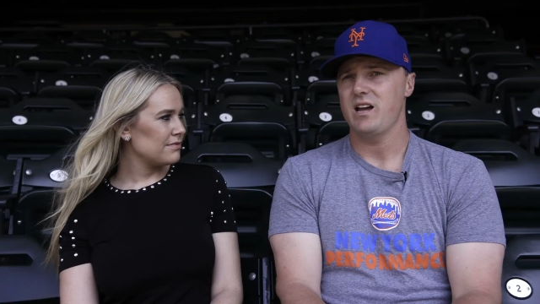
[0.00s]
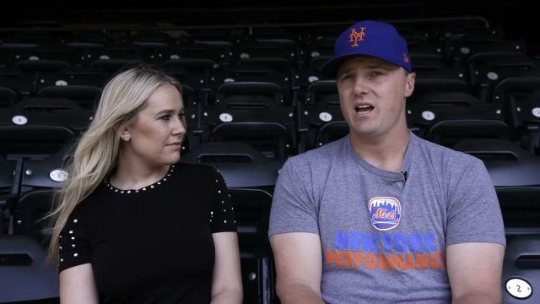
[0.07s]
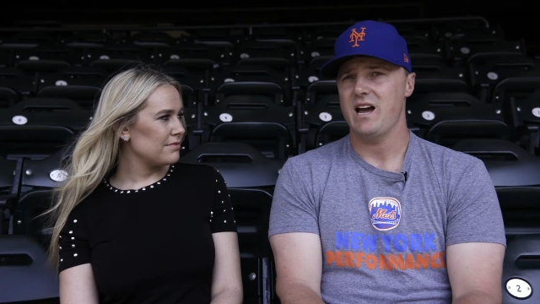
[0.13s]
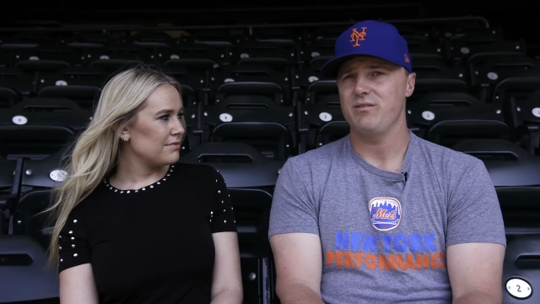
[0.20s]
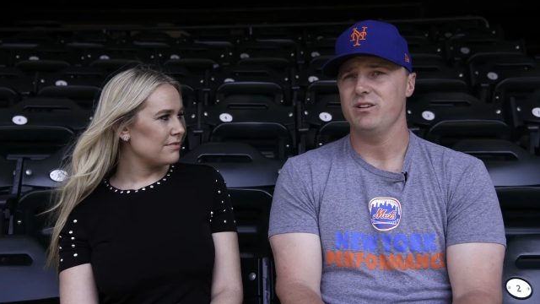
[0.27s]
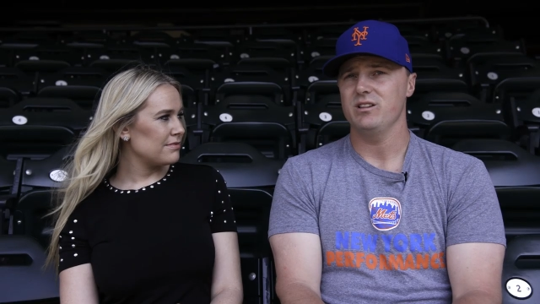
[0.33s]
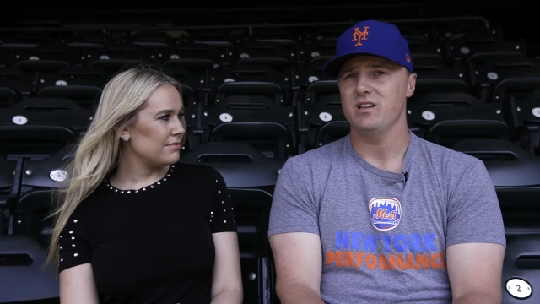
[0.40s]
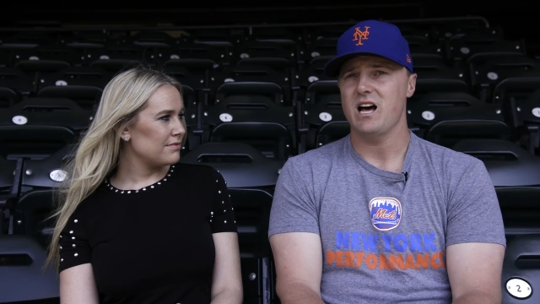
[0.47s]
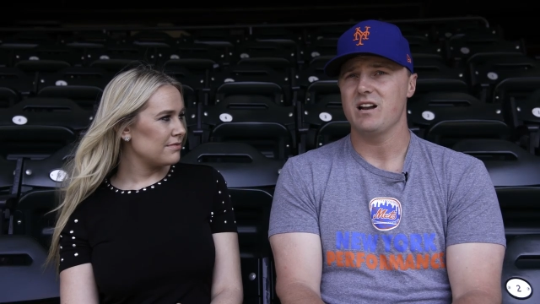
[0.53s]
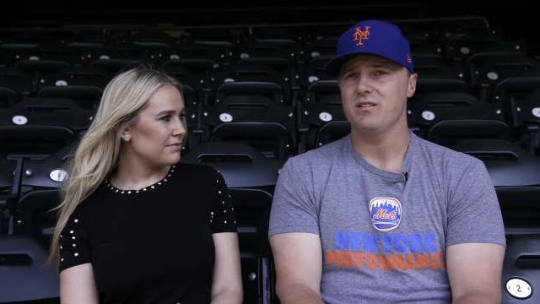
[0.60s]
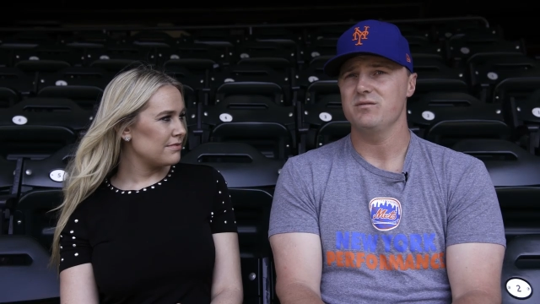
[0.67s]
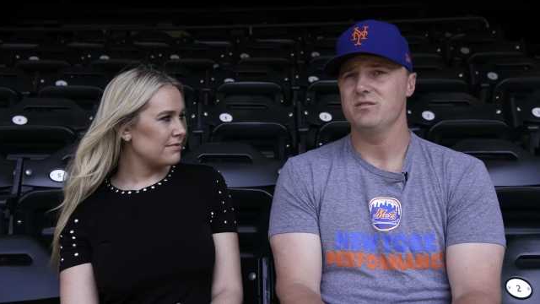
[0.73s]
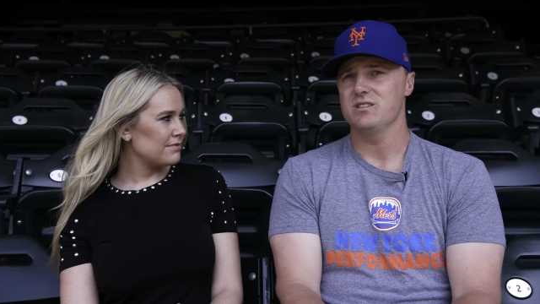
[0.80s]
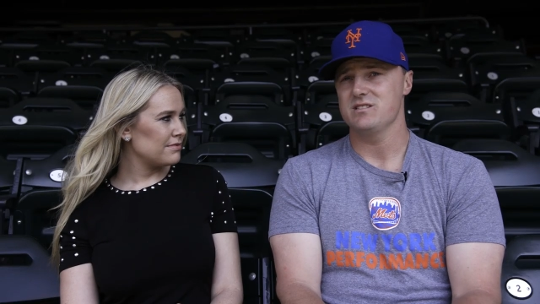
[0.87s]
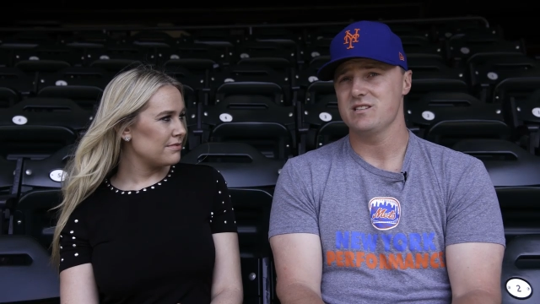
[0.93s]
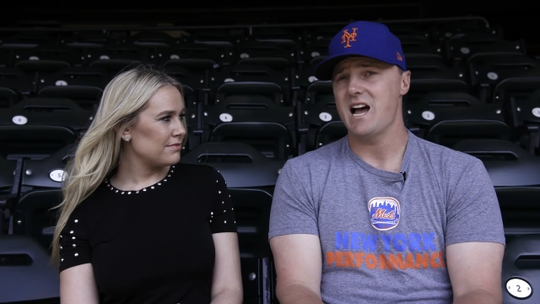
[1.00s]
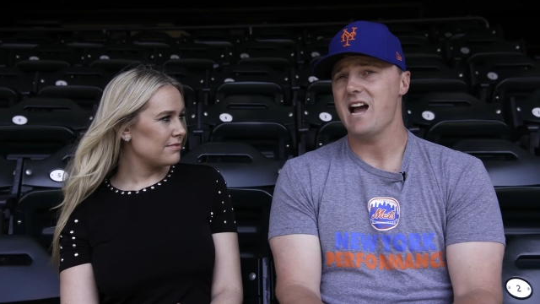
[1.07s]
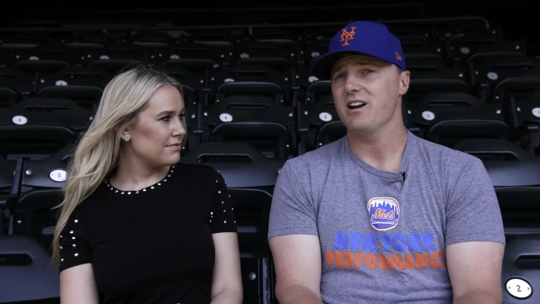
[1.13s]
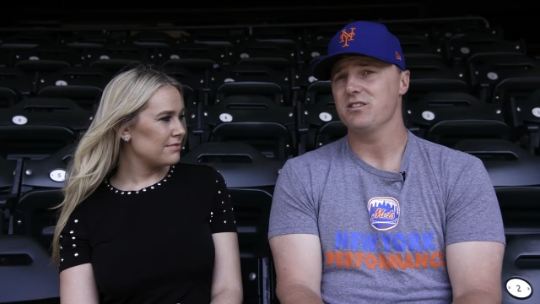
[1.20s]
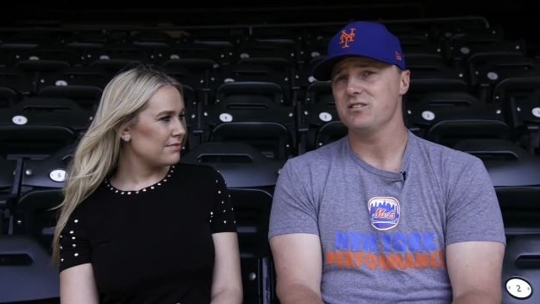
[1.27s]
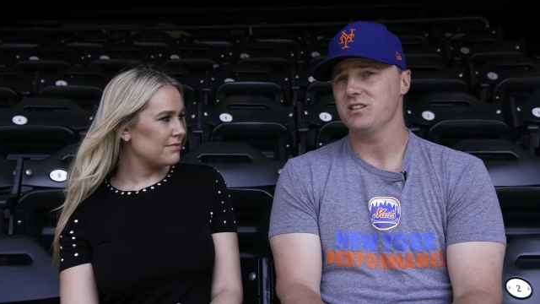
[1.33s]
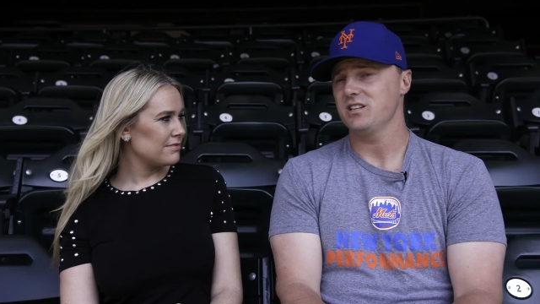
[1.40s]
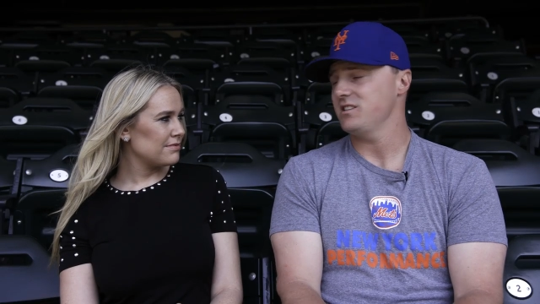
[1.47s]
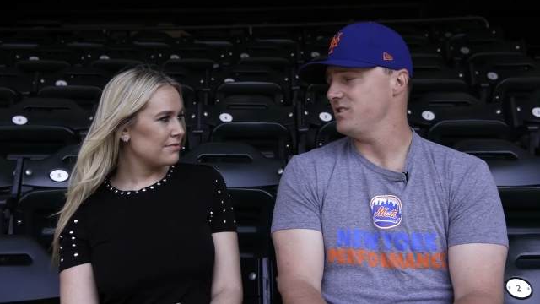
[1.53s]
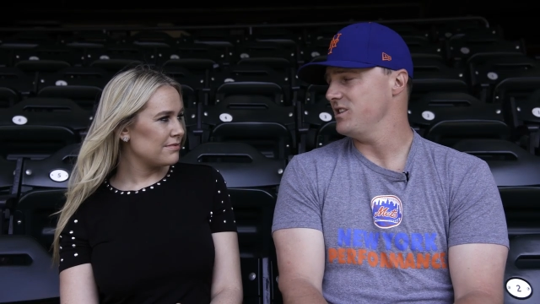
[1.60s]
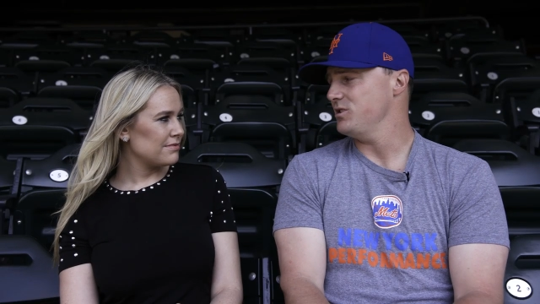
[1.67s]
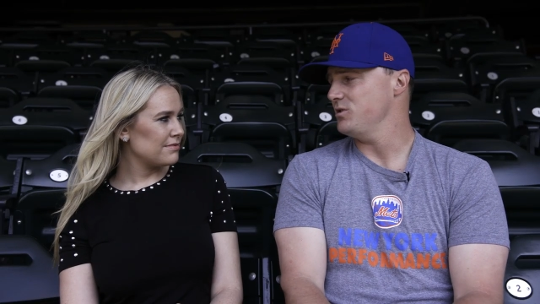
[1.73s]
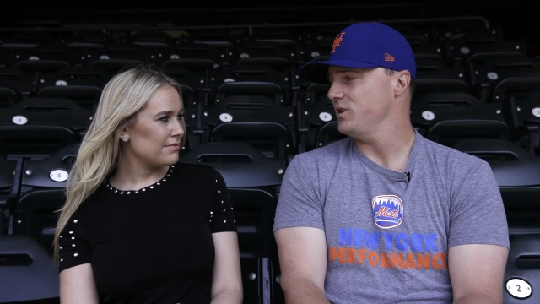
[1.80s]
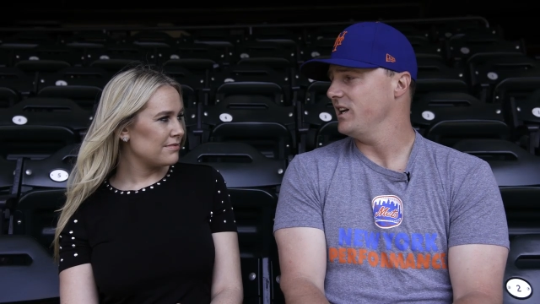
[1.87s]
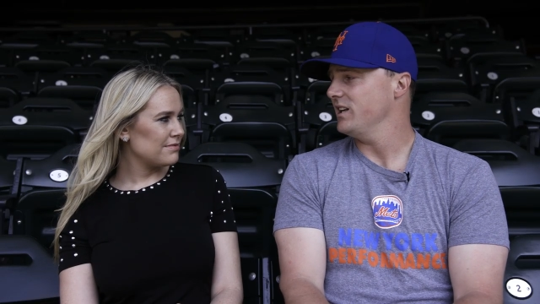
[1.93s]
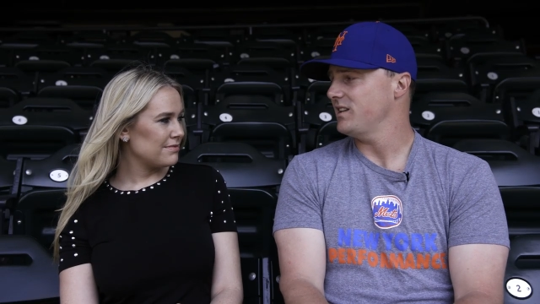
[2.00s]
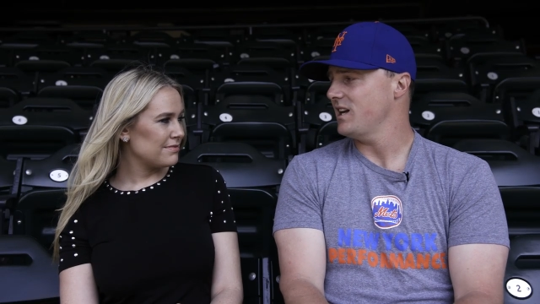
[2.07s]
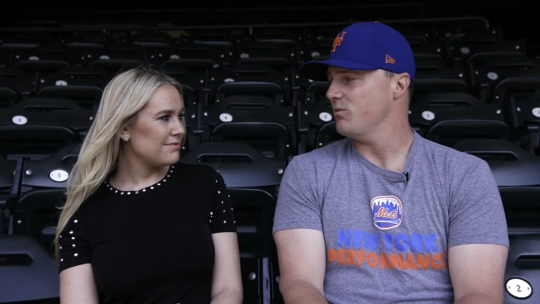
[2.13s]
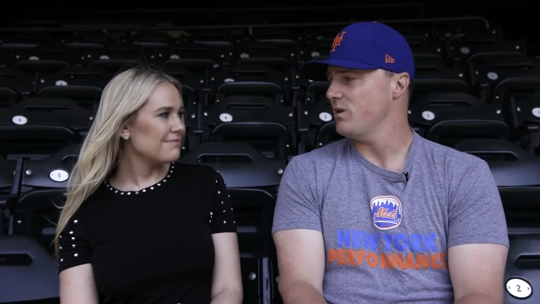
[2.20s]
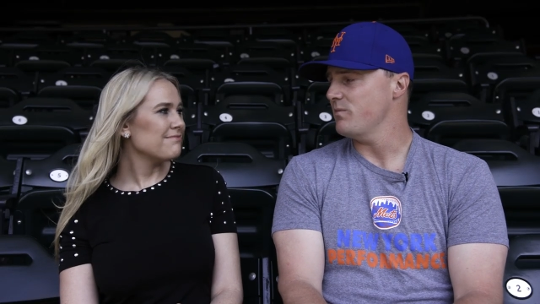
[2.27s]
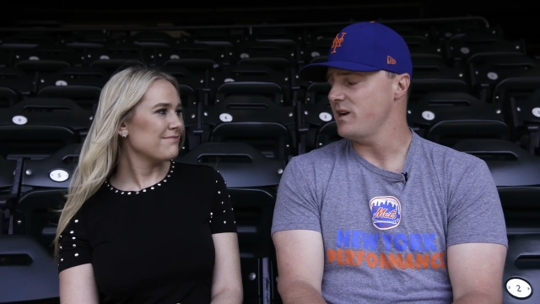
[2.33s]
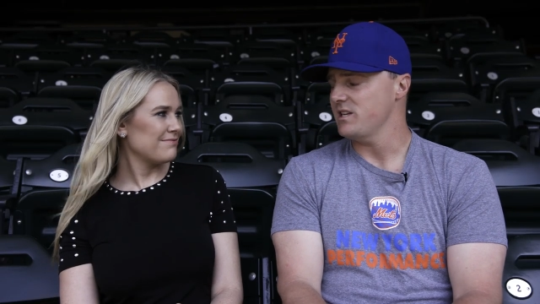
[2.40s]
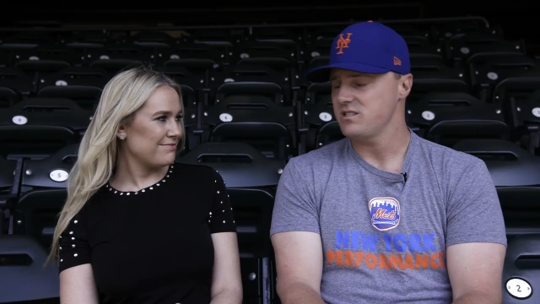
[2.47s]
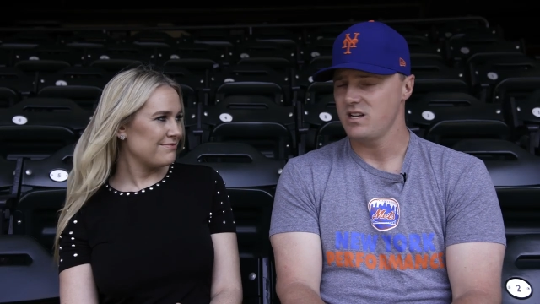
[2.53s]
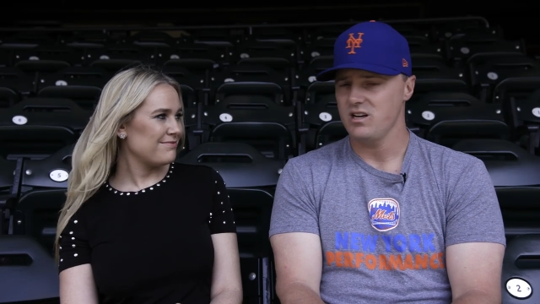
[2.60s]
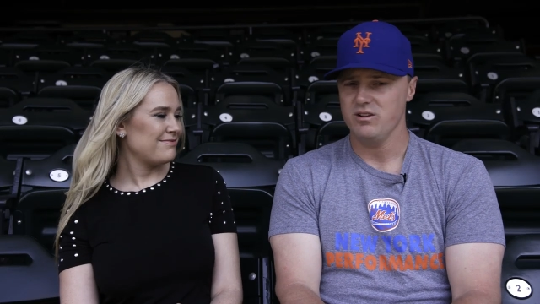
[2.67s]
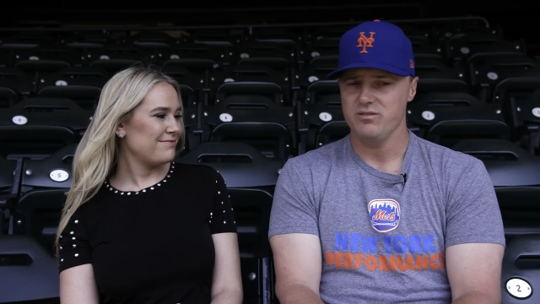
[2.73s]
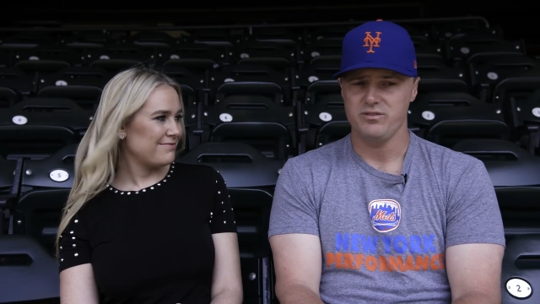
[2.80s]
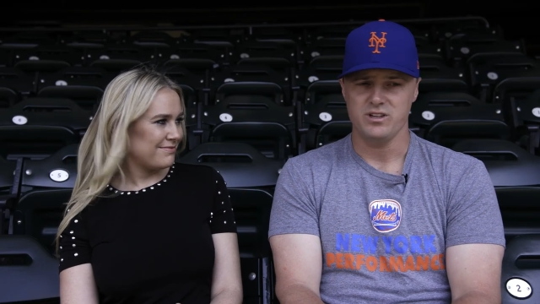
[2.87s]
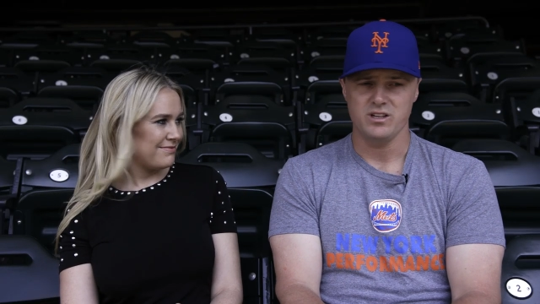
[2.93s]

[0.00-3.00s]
Speaker 1: have a lot of desire to continue to get that way myself.